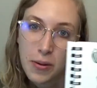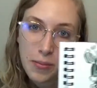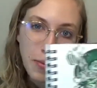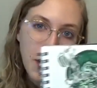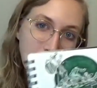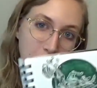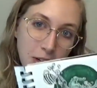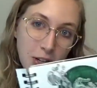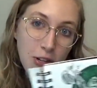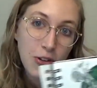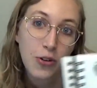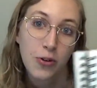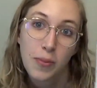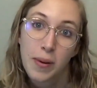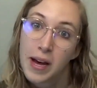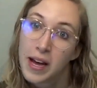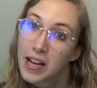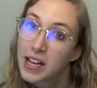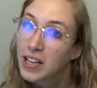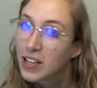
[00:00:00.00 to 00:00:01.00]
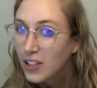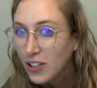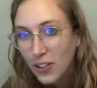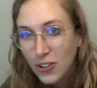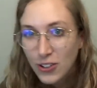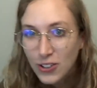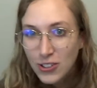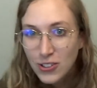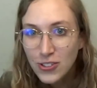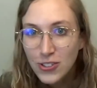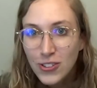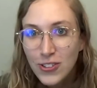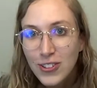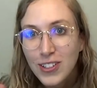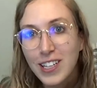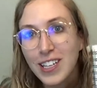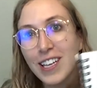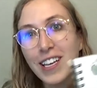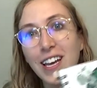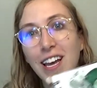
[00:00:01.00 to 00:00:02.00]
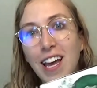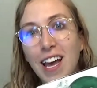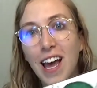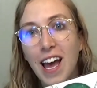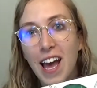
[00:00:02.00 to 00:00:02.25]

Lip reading: brought to you by yours truly,